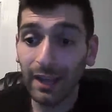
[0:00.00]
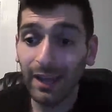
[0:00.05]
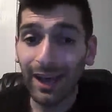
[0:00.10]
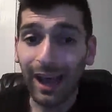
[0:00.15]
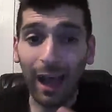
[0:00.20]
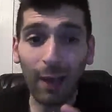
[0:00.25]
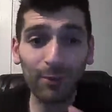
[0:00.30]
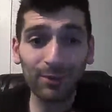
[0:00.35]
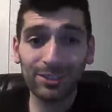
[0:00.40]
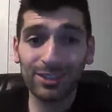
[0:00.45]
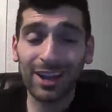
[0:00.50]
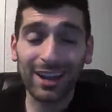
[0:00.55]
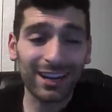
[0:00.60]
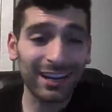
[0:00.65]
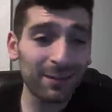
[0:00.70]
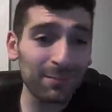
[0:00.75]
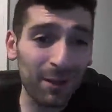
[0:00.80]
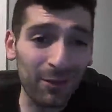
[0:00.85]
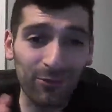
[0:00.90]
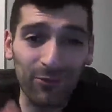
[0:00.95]
I was
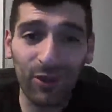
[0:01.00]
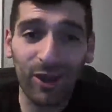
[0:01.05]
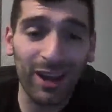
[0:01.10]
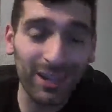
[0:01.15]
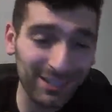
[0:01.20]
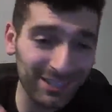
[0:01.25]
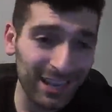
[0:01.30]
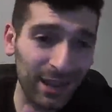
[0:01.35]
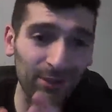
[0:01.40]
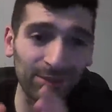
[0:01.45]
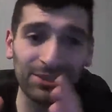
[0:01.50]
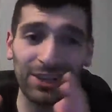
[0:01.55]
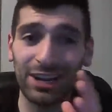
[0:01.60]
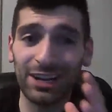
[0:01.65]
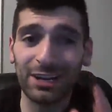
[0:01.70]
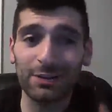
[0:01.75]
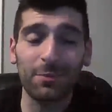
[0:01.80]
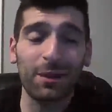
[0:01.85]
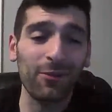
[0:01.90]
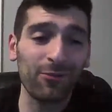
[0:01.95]
talking to my fiance. I was
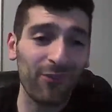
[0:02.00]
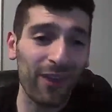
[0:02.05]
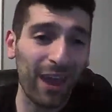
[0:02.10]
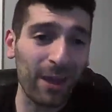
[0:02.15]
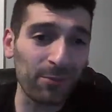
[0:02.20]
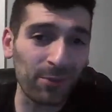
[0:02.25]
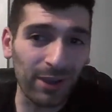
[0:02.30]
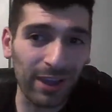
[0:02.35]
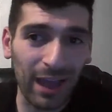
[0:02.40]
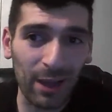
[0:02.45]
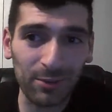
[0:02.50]
talking to my family.